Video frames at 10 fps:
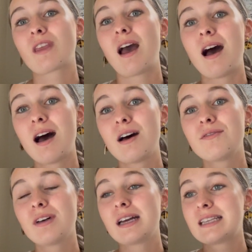
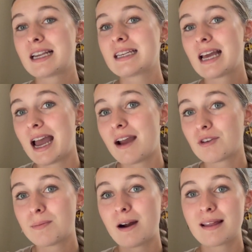of attending to
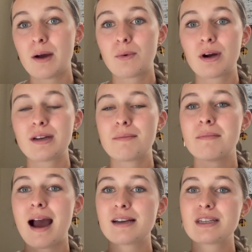every part of that word and
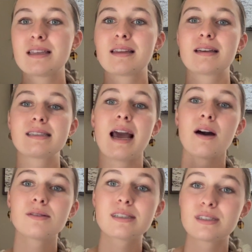matching the
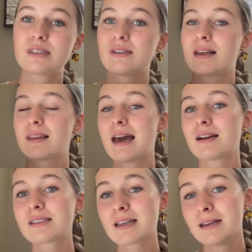sounds to the
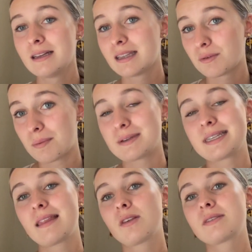letters that
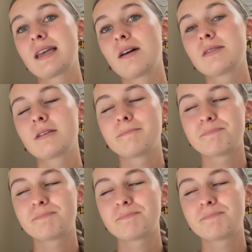represent those sounds,